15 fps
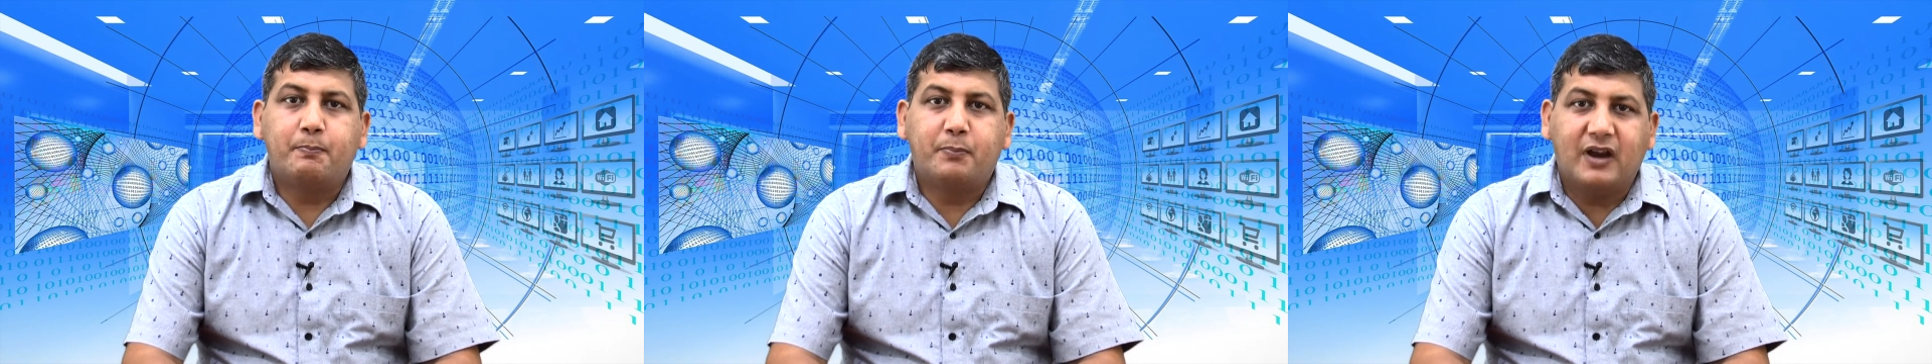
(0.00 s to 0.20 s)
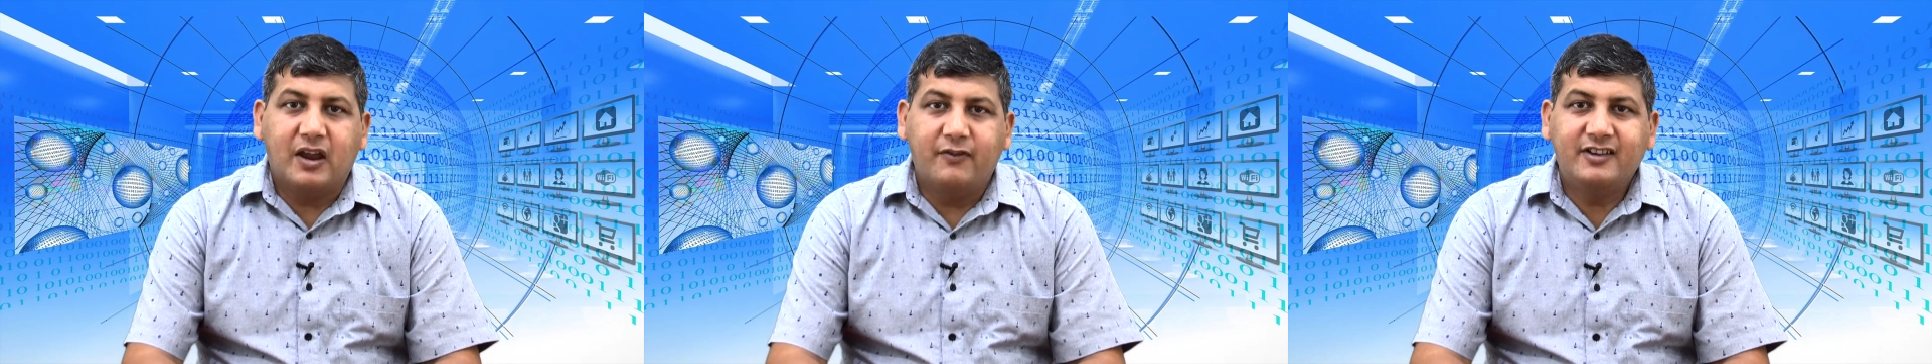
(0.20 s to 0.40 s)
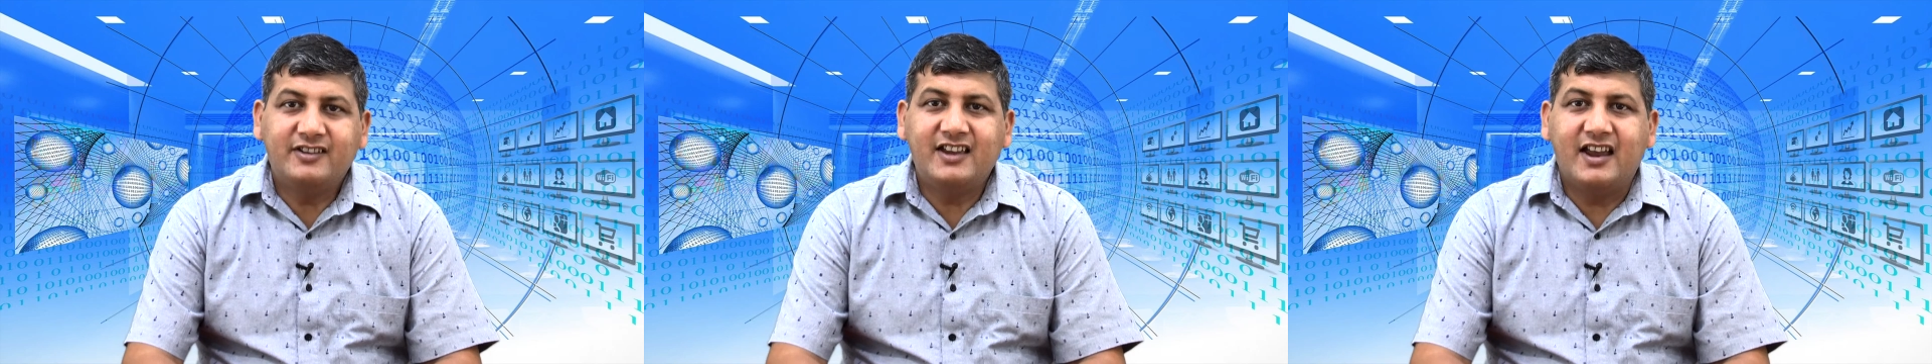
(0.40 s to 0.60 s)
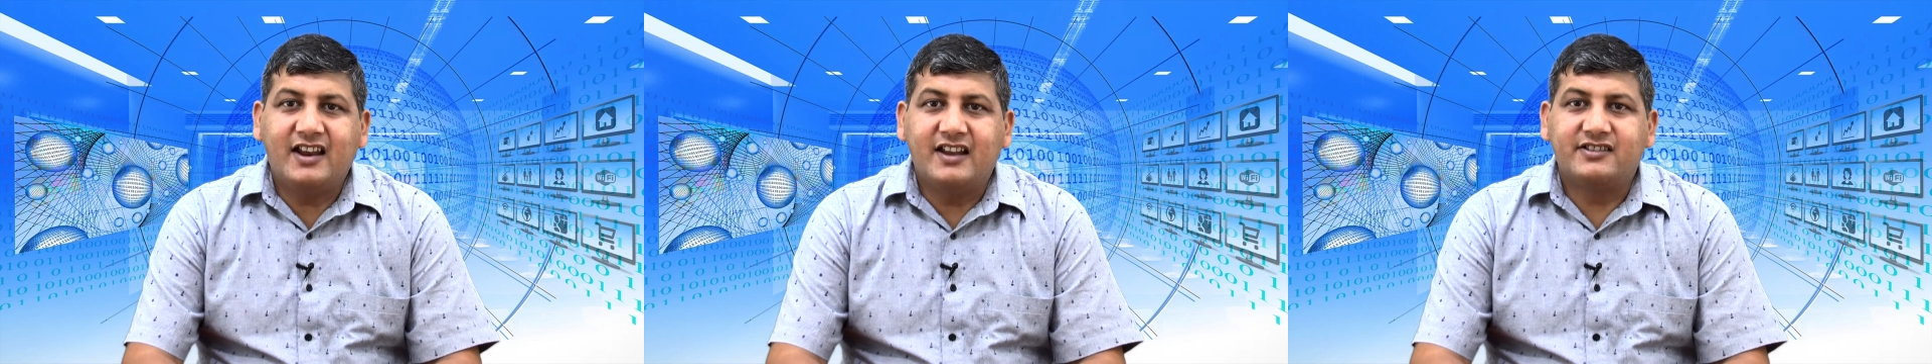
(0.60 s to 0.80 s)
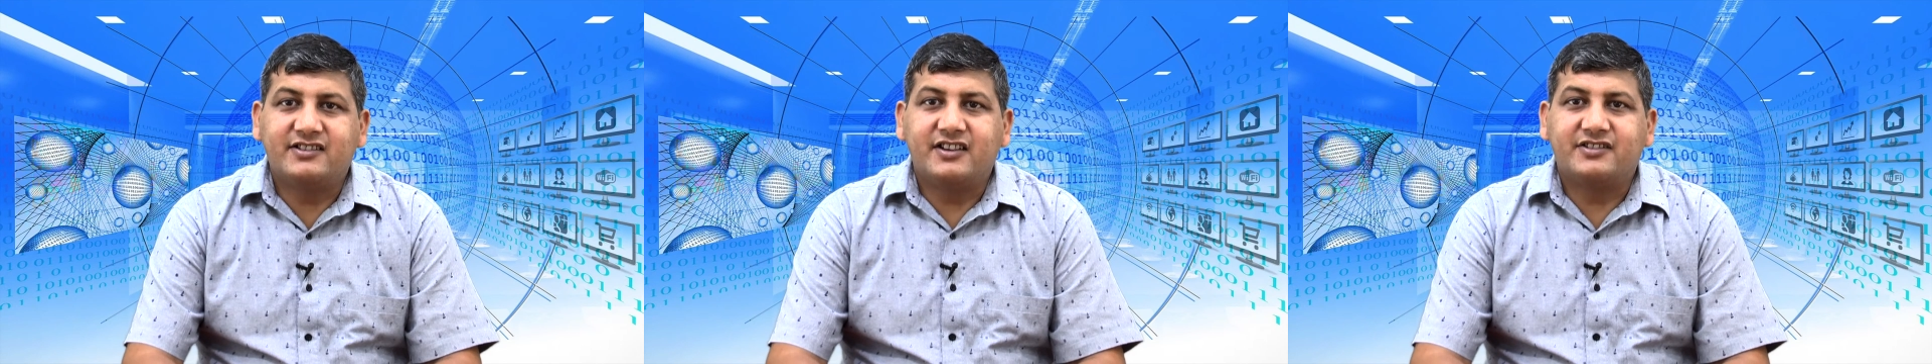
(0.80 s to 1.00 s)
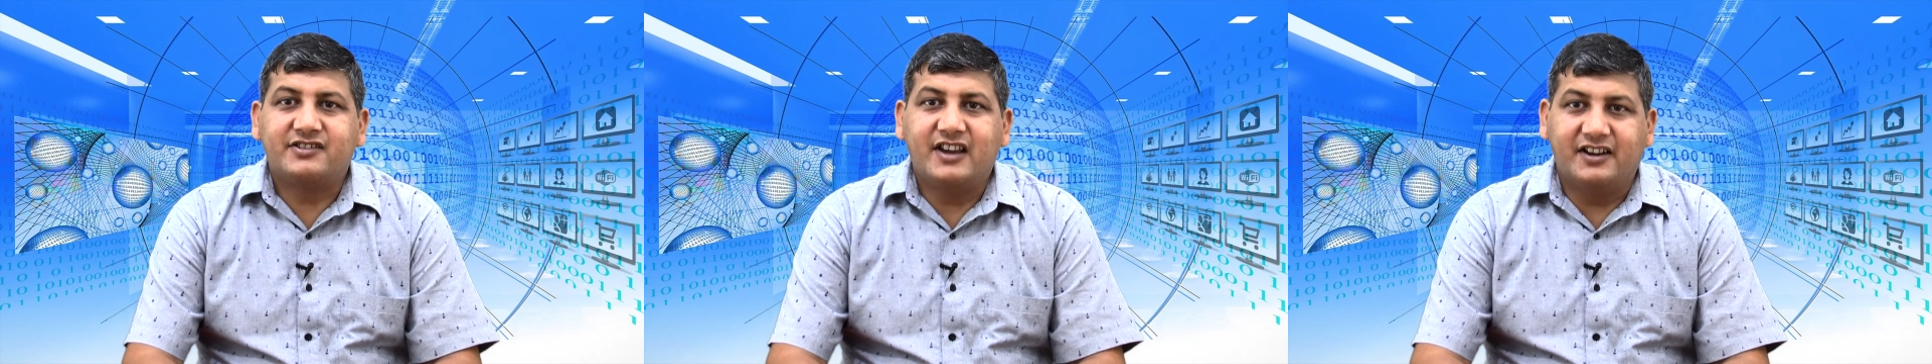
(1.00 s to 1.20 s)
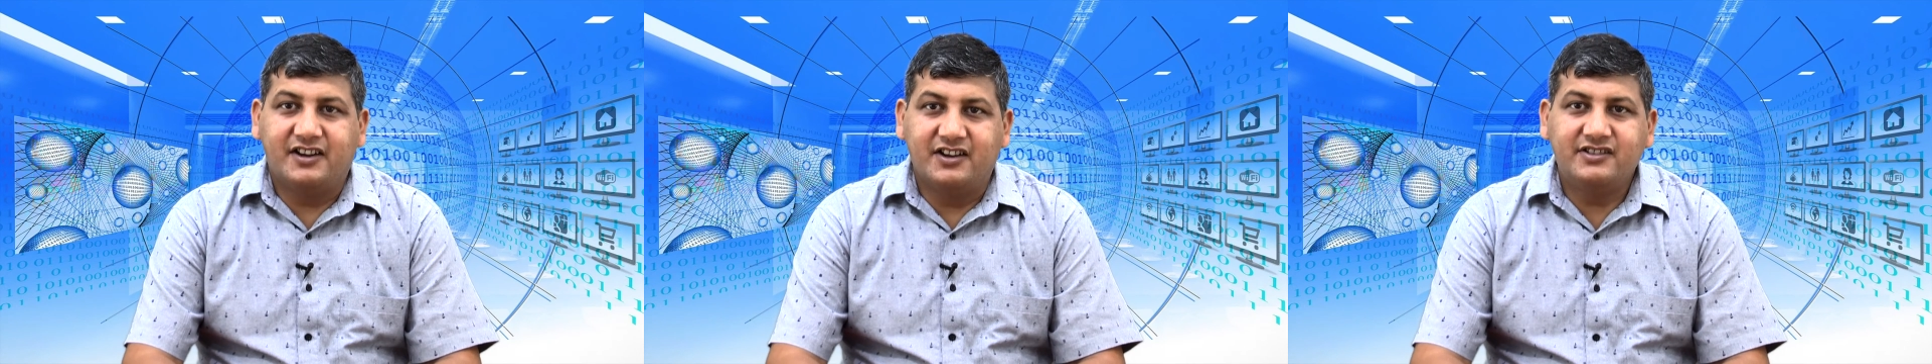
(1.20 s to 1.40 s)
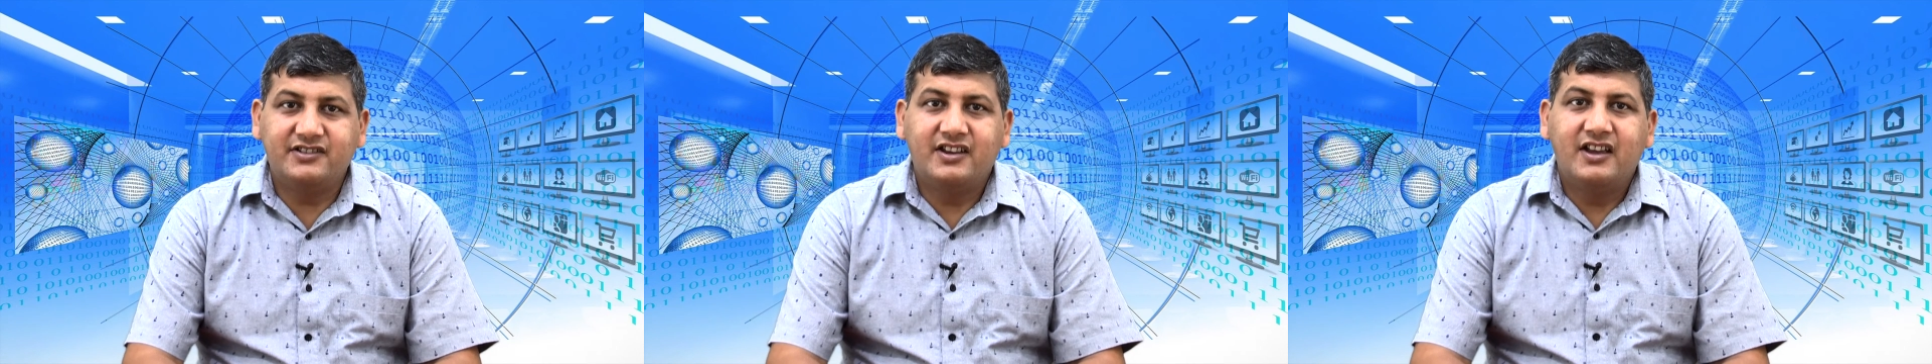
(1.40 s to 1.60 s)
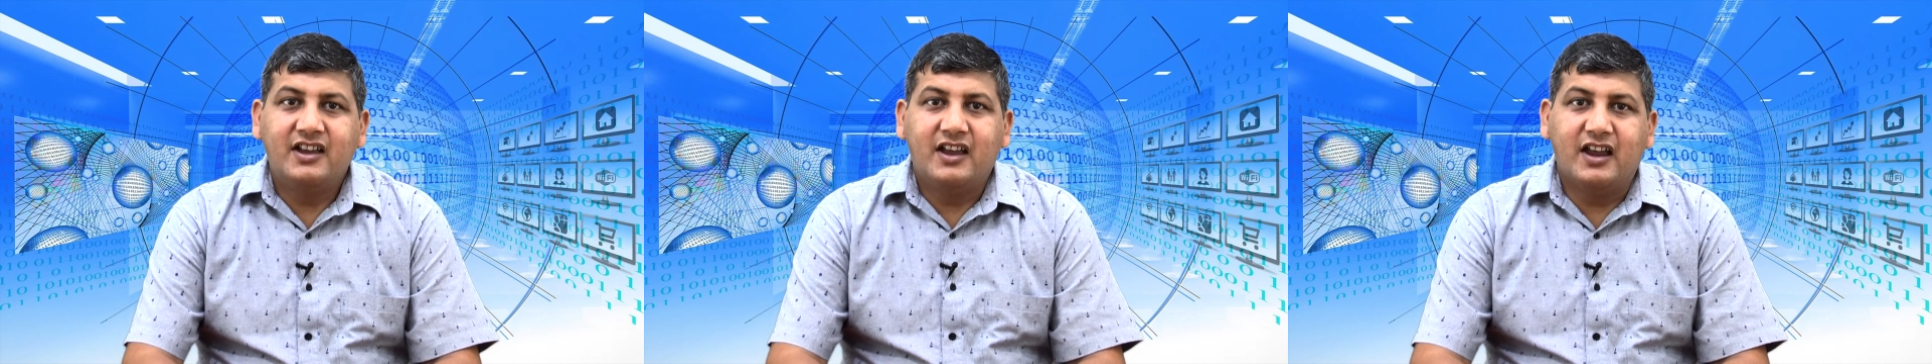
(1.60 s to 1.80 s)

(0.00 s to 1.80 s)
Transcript: privacy enhancing settings